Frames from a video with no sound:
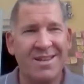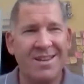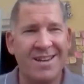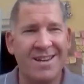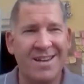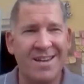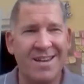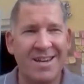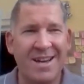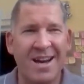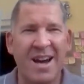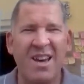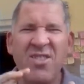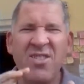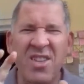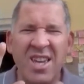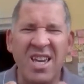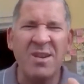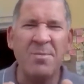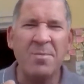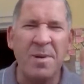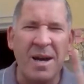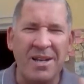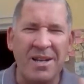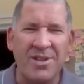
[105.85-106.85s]
I
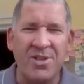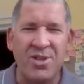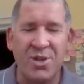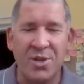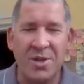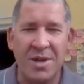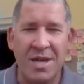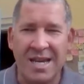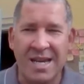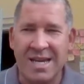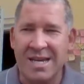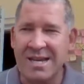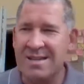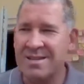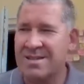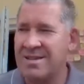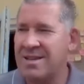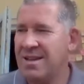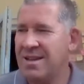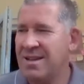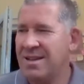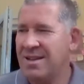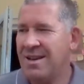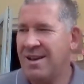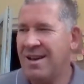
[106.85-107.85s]
think about 2 years.
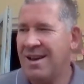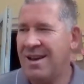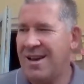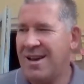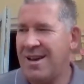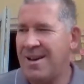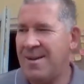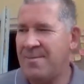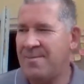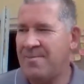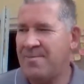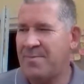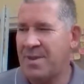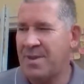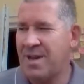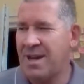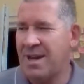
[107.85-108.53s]
And